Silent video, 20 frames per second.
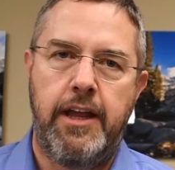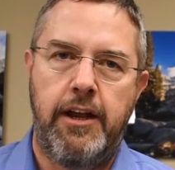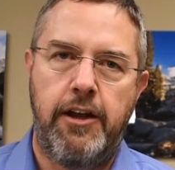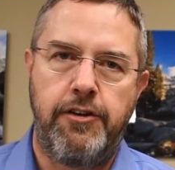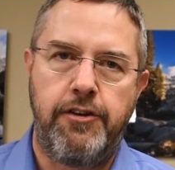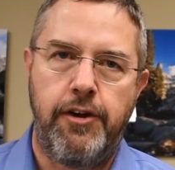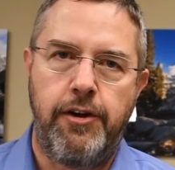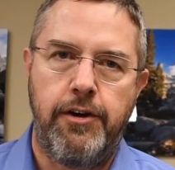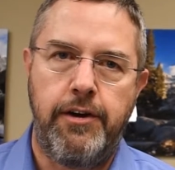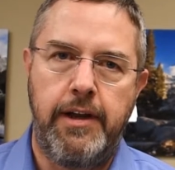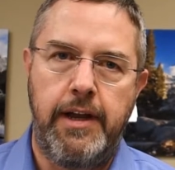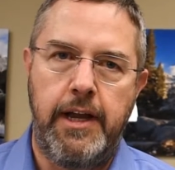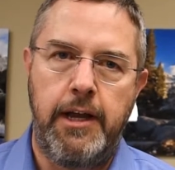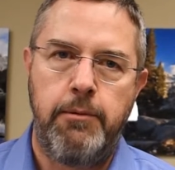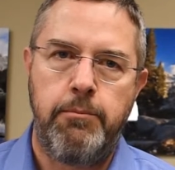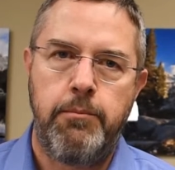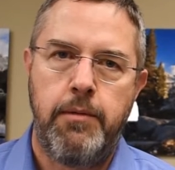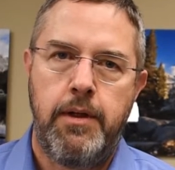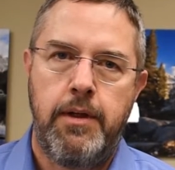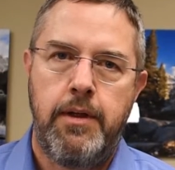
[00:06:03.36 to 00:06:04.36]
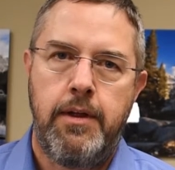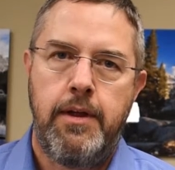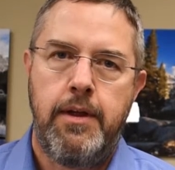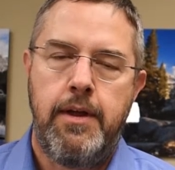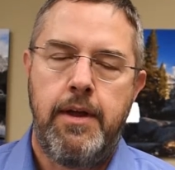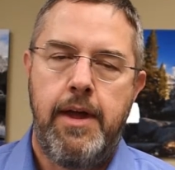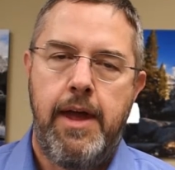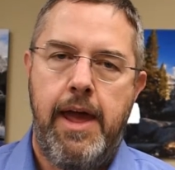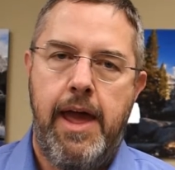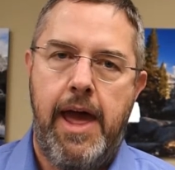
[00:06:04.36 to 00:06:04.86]
an attorney
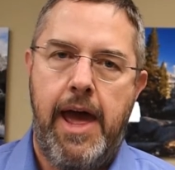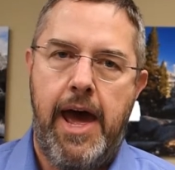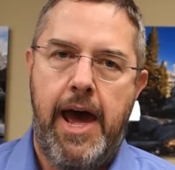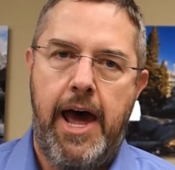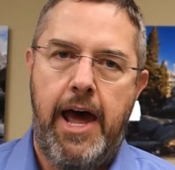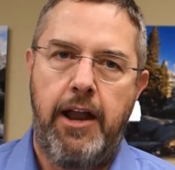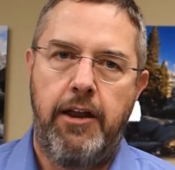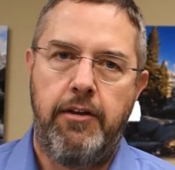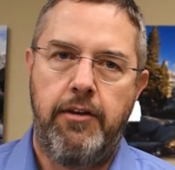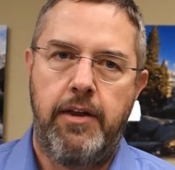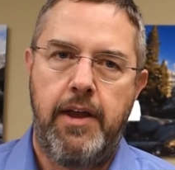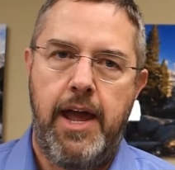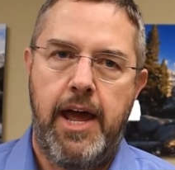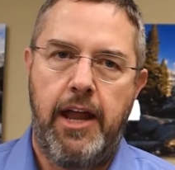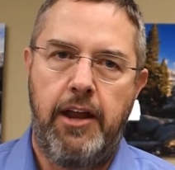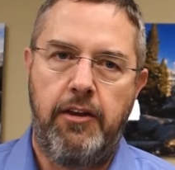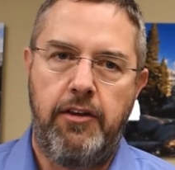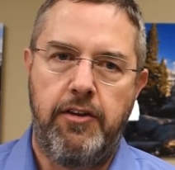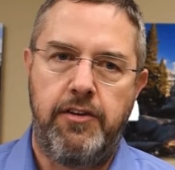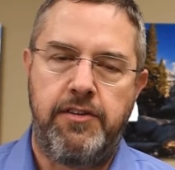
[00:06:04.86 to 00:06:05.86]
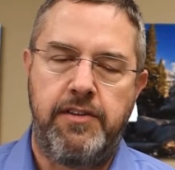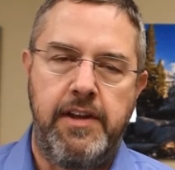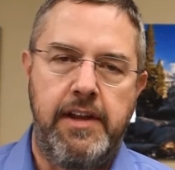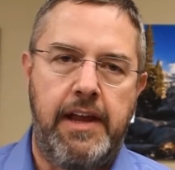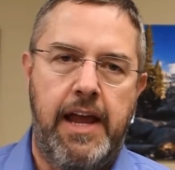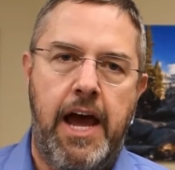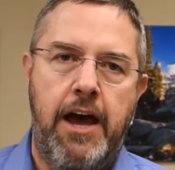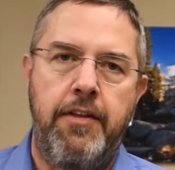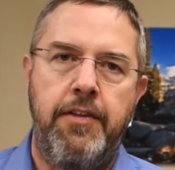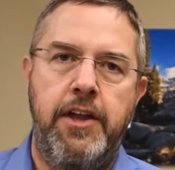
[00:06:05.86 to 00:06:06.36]
and
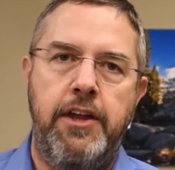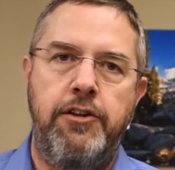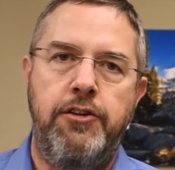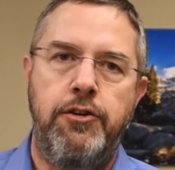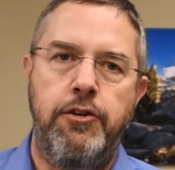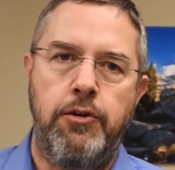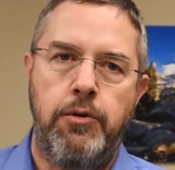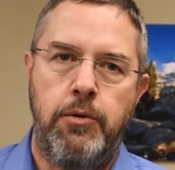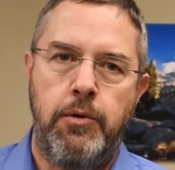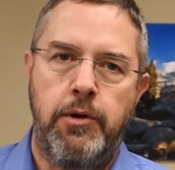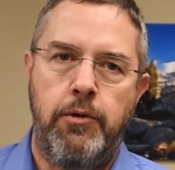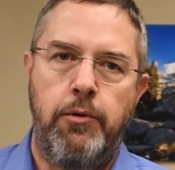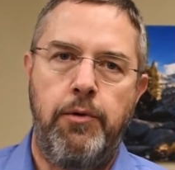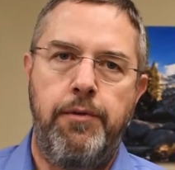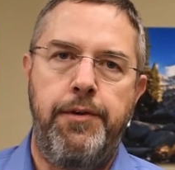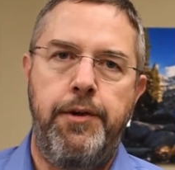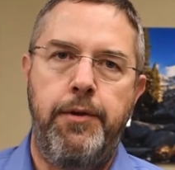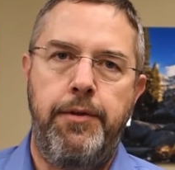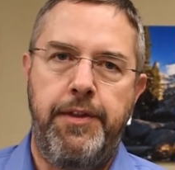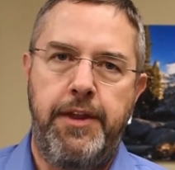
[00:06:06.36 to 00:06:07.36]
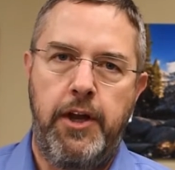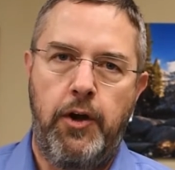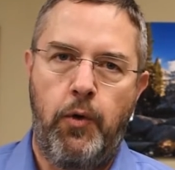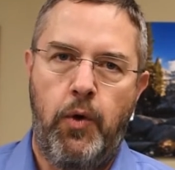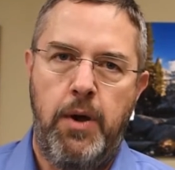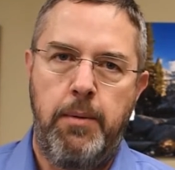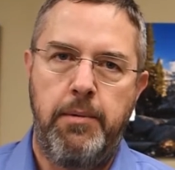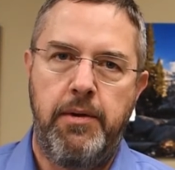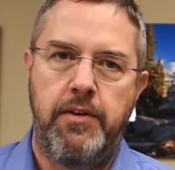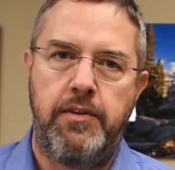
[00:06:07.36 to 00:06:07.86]
seeing how they do in reviewing the
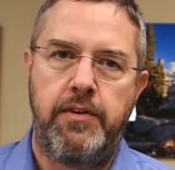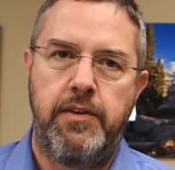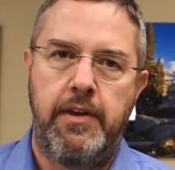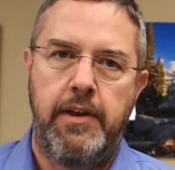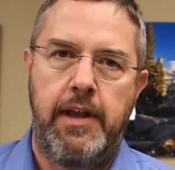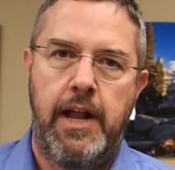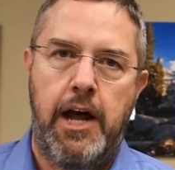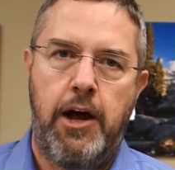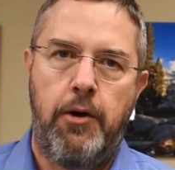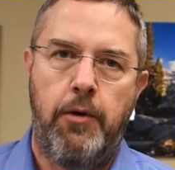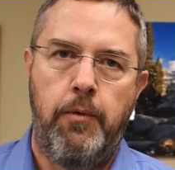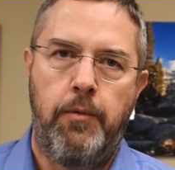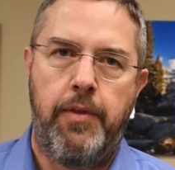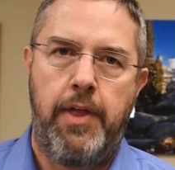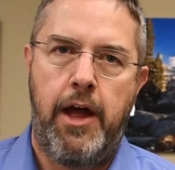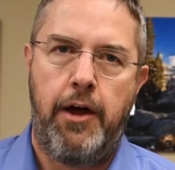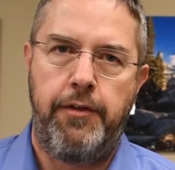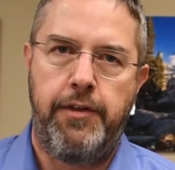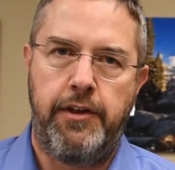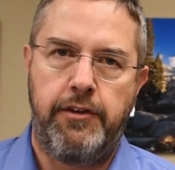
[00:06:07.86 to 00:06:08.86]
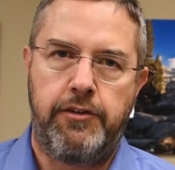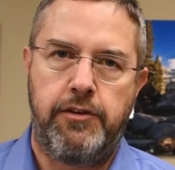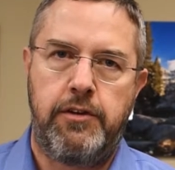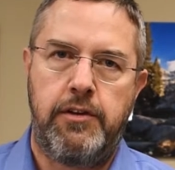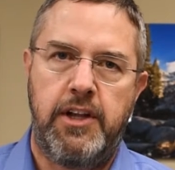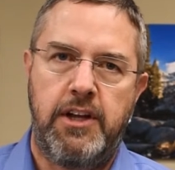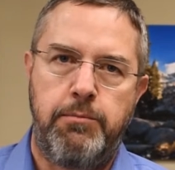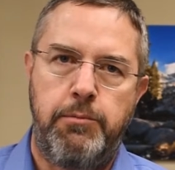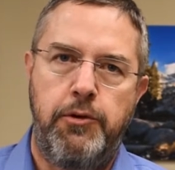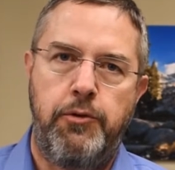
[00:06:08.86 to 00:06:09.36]
agreement, seeing how things
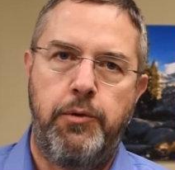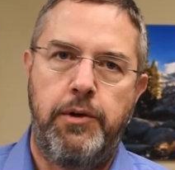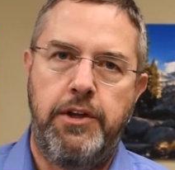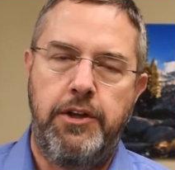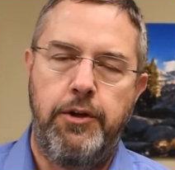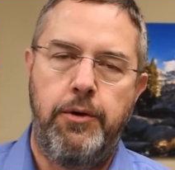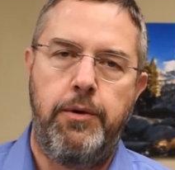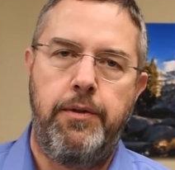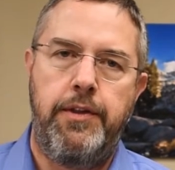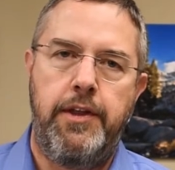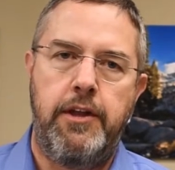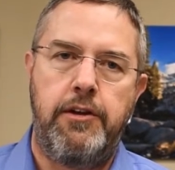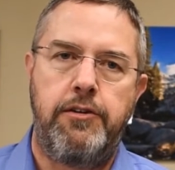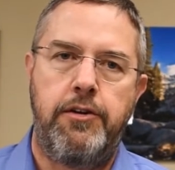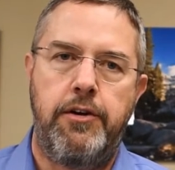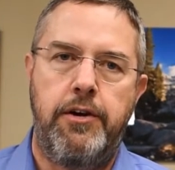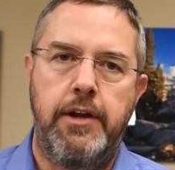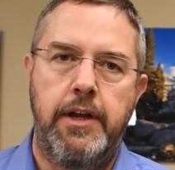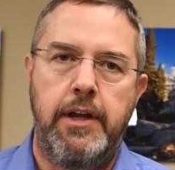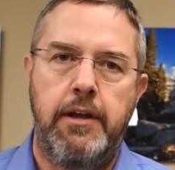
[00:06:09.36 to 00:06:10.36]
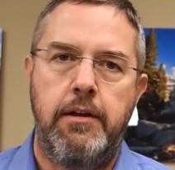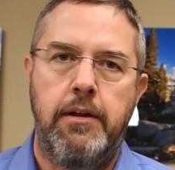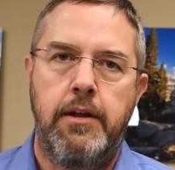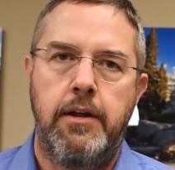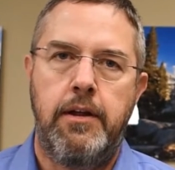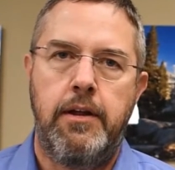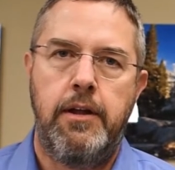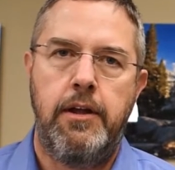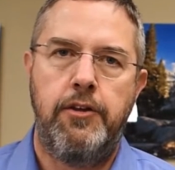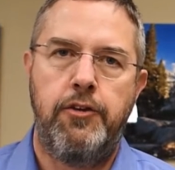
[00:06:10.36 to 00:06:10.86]
click between you and the attorney
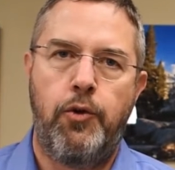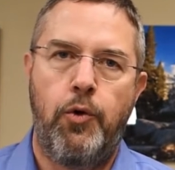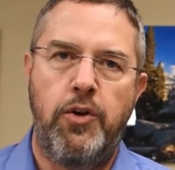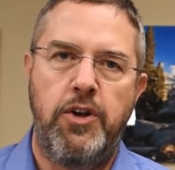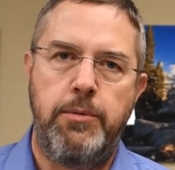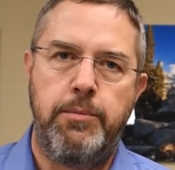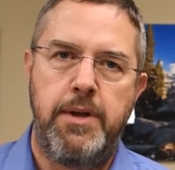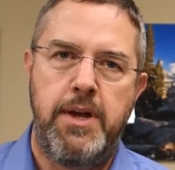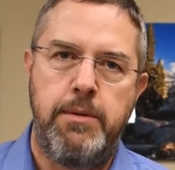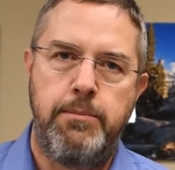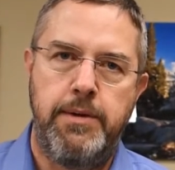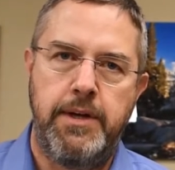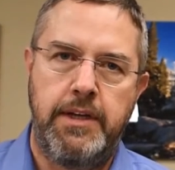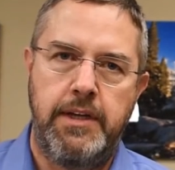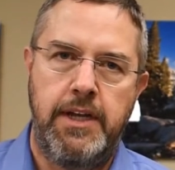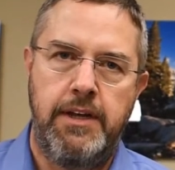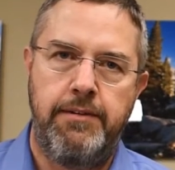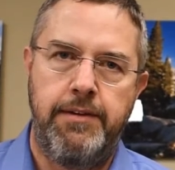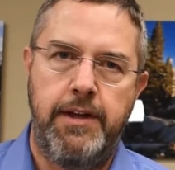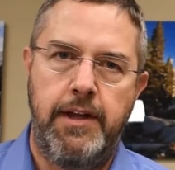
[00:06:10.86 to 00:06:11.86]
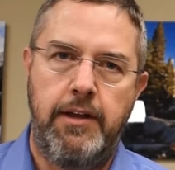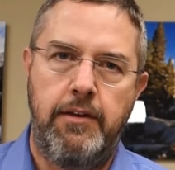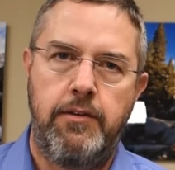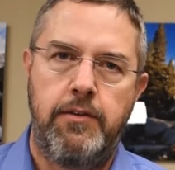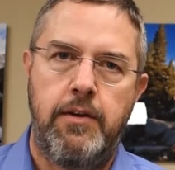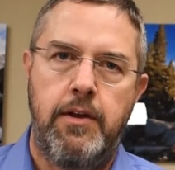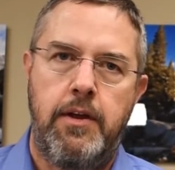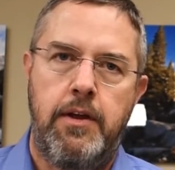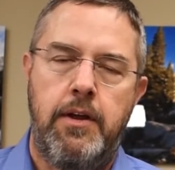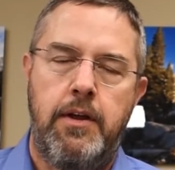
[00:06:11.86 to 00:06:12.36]
is going to pay big dividends.